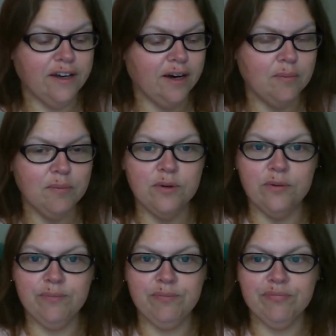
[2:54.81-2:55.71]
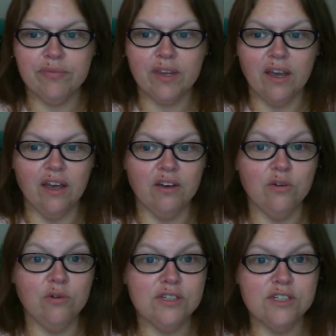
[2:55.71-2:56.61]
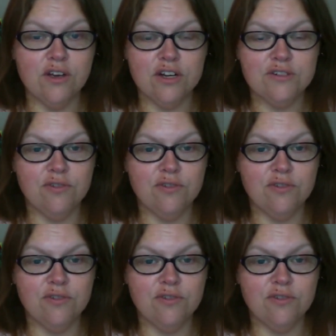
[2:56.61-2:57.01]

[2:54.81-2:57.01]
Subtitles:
a good search